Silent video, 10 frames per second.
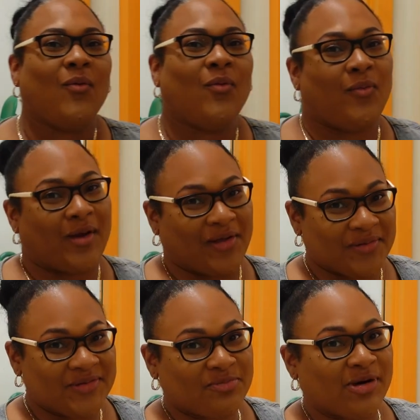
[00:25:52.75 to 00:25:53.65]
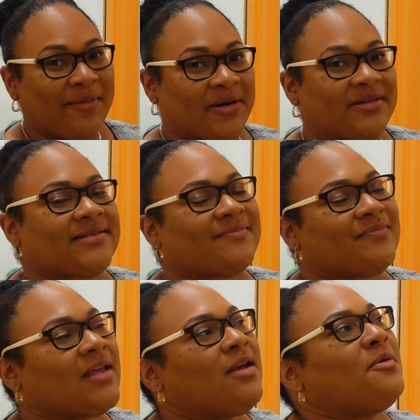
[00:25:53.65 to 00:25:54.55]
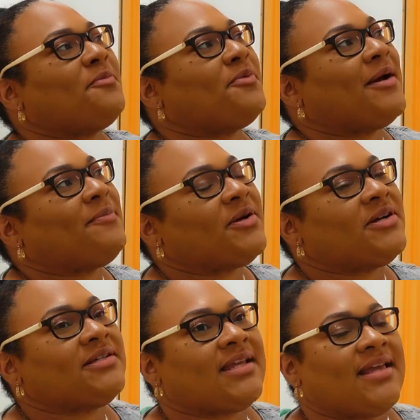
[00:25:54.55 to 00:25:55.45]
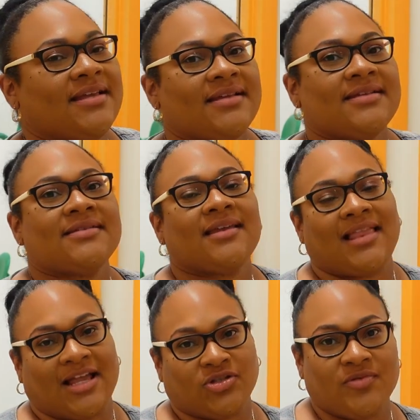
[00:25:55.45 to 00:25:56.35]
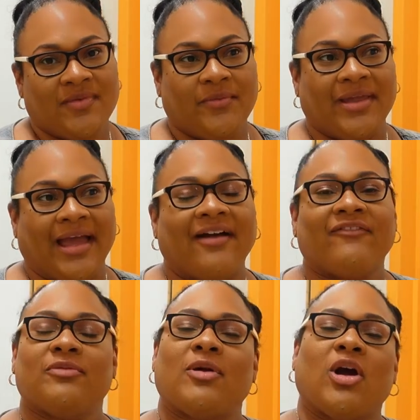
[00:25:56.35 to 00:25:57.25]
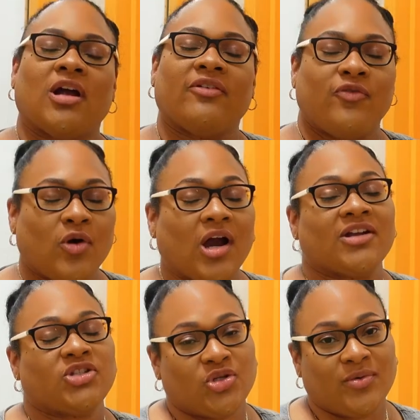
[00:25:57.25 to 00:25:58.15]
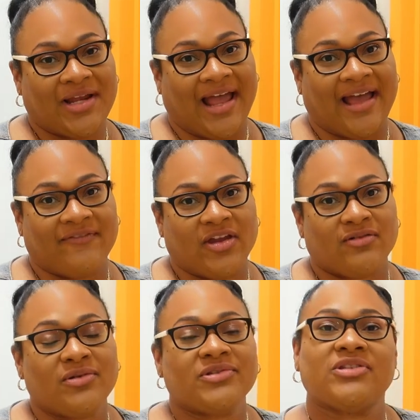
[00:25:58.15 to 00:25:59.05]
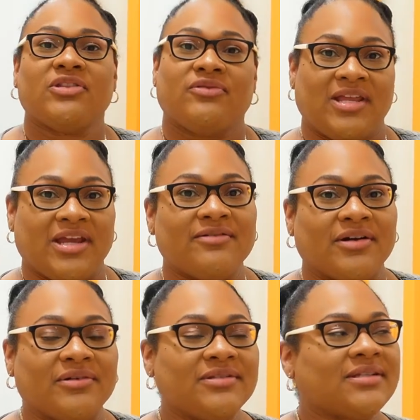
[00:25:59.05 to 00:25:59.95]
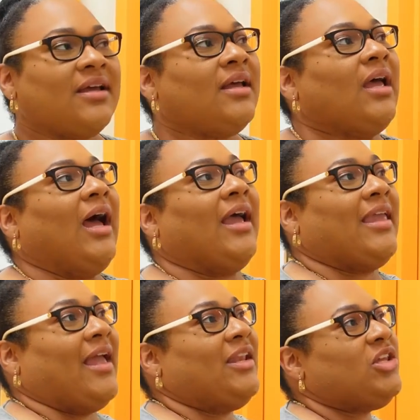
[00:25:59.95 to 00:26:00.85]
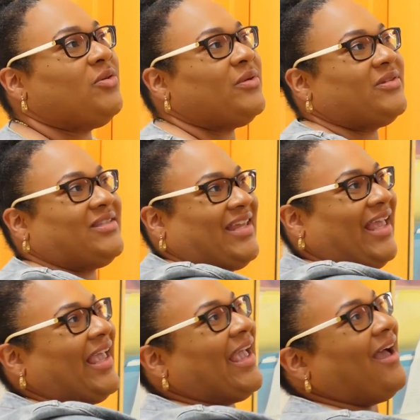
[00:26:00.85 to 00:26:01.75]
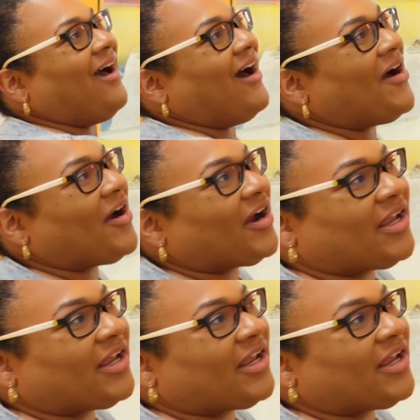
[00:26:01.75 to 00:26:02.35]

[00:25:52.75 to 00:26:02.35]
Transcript: Welcome to Preppers. Preppers is the classroom that we have for our 2.5-year-olds to 3-year-olds. Again, you will see our